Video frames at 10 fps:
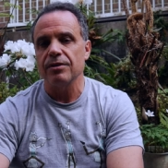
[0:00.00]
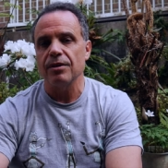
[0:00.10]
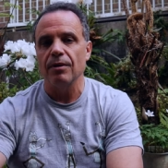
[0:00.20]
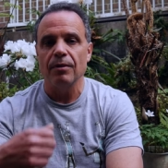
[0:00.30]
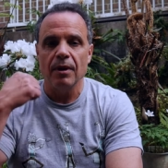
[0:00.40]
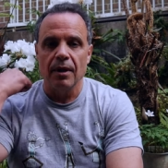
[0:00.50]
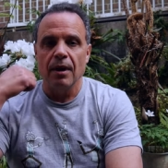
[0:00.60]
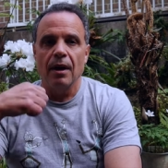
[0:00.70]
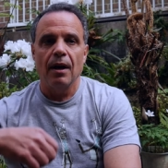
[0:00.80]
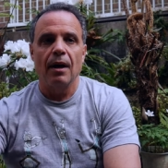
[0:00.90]
So
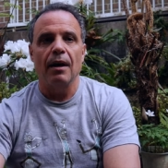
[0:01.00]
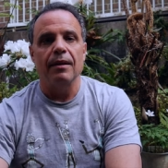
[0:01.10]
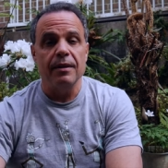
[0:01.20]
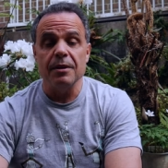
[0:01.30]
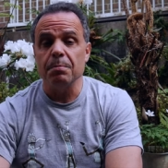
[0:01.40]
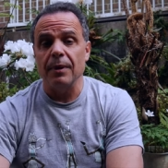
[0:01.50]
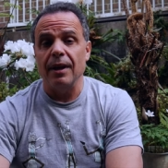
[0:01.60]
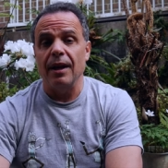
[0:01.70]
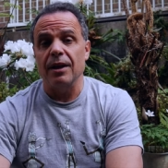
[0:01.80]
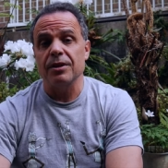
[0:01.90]
this
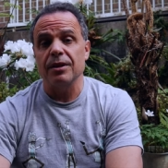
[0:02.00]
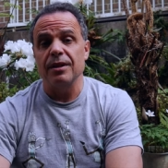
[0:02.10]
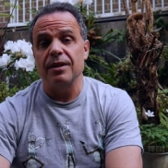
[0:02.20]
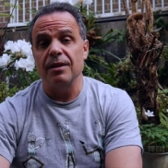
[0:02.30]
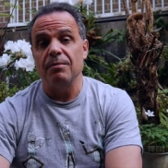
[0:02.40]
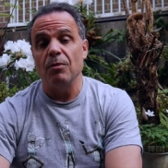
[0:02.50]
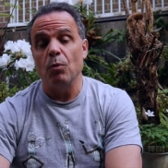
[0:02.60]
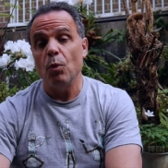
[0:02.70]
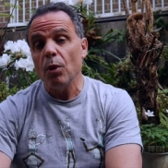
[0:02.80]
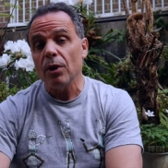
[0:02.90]
plant actually did
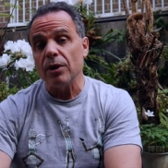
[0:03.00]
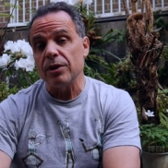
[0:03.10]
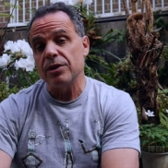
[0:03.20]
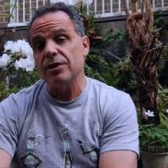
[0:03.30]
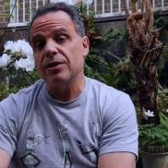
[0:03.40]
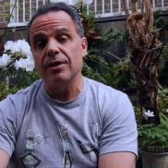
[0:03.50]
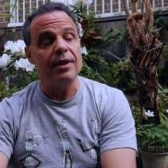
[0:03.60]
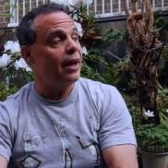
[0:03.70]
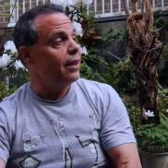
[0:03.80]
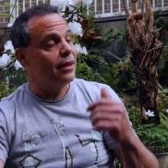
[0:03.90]
worse
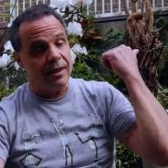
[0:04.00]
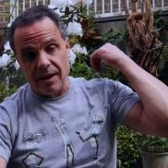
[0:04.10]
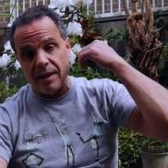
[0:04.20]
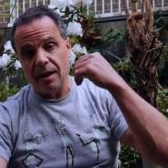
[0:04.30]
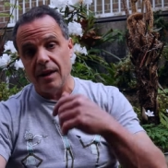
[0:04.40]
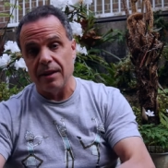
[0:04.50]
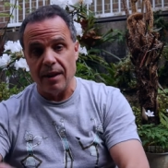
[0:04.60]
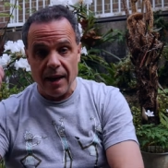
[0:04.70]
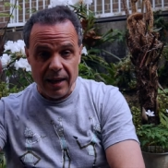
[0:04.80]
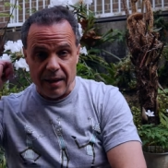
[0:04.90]
than the
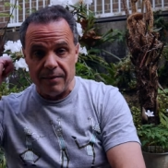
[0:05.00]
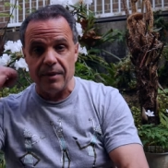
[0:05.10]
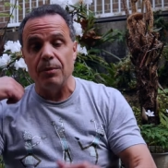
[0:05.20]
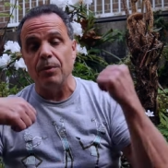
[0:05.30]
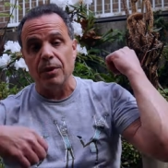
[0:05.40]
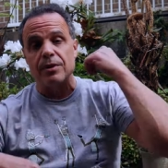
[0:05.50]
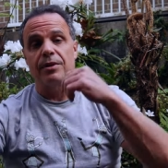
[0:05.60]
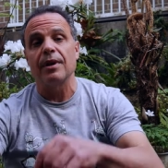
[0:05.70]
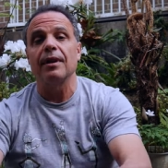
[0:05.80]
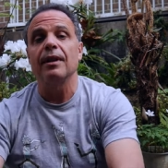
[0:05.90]
native did worse
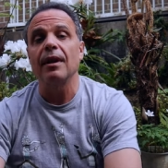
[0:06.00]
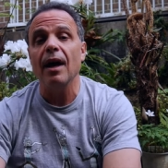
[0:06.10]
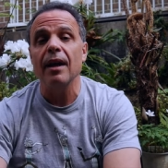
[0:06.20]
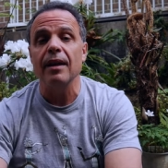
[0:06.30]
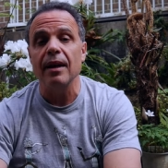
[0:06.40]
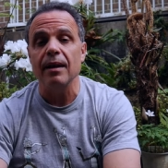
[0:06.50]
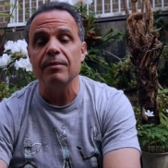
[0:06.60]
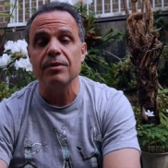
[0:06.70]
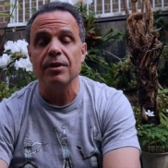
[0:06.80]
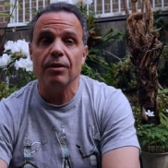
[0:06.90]
than the
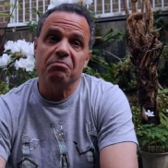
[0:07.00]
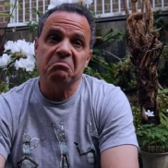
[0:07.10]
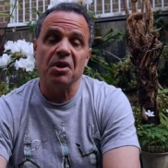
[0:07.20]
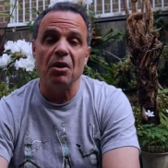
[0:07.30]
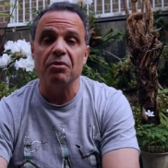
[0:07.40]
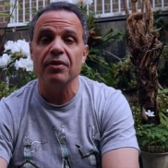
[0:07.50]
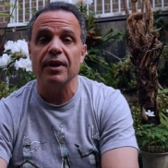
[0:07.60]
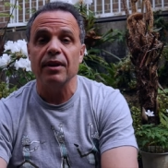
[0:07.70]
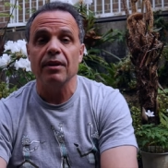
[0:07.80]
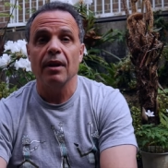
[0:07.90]
non-native. So go
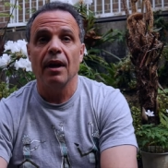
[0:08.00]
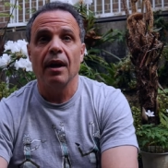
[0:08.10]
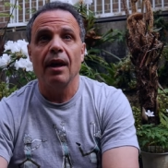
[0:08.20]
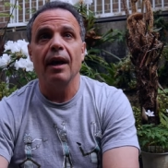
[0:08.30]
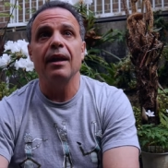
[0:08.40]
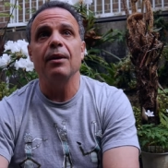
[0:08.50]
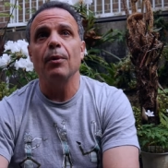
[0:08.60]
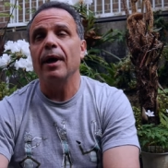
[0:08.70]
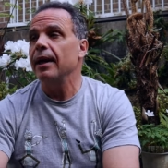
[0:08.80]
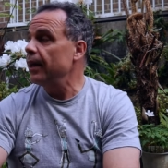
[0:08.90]
figure.
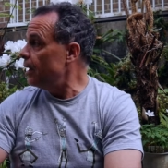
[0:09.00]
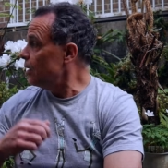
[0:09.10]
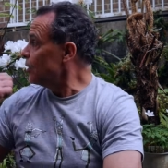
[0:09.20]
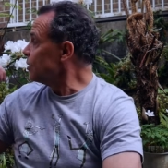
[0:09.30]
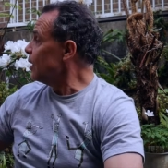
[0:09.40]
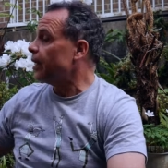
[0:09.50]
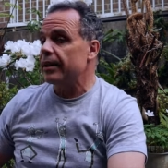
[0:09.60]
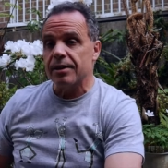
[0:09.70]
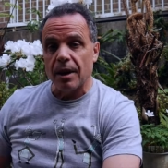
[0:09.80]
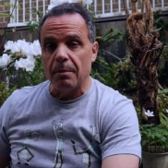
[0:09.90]
Anyway, it looks like
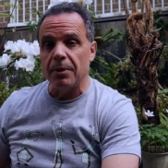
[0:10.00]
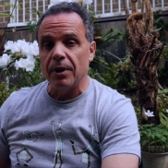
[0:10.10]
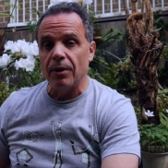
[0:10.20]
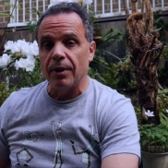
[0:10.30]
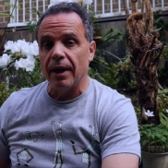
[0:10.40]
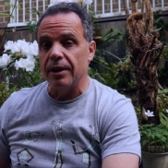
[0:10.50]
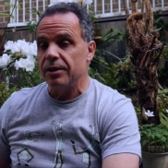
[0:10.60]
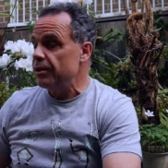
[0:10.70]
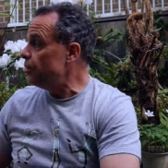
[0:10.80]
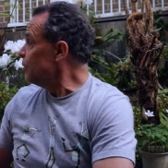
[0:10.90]
it's going to be okay
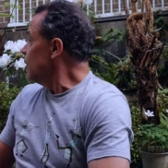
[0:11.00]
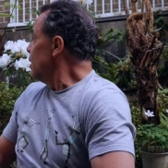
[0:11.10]
too.